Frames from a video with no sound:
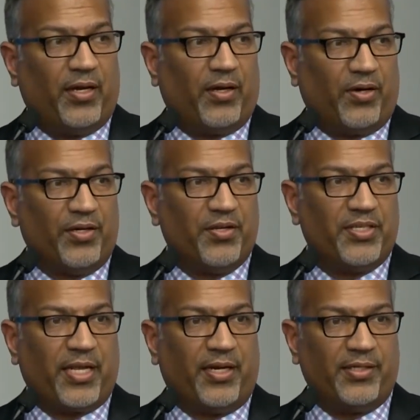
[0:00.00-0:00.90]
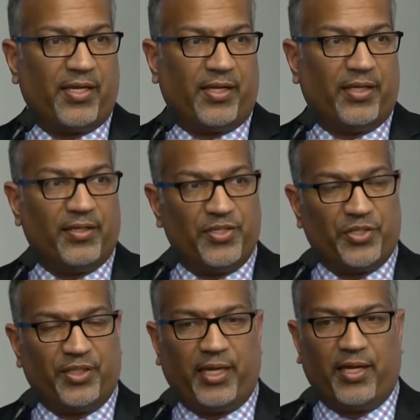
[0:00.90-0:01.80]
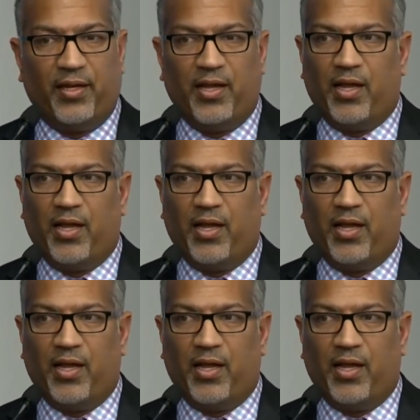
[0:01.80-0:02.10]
Aarhus, and Antalya in Turkey,